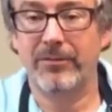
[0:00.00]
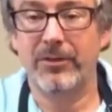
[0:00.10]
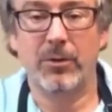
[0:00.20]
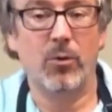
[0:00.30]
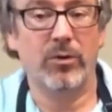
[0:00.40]

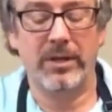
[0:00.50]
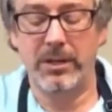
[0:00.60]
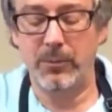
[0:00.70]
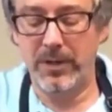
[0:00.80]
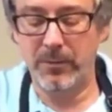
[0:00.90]
You can hold it
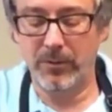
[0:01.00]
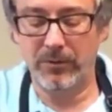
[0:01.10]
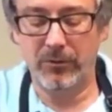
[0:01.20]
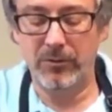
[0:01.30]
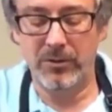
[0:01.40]
any way you
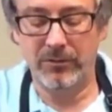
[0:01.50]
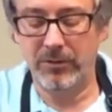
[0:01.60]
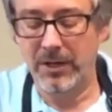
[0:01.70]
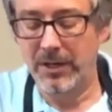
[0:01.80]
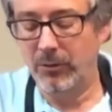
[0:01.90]
want to.
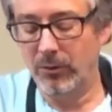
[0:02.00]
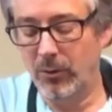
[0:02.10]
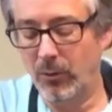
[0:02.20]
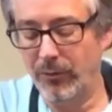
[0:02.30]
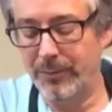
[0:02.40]
Just
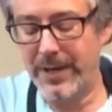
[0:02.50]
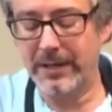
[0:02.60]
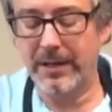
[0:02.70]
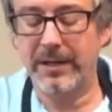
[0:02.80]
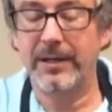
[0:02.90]
don't hold the
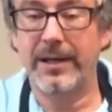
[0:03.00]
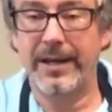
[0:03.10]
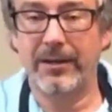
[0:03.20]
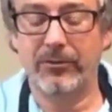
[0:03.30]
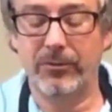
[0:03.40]
back
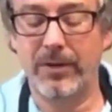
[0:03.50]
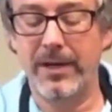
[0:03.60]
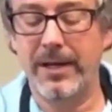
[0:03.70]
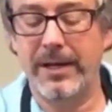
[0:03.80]
axle.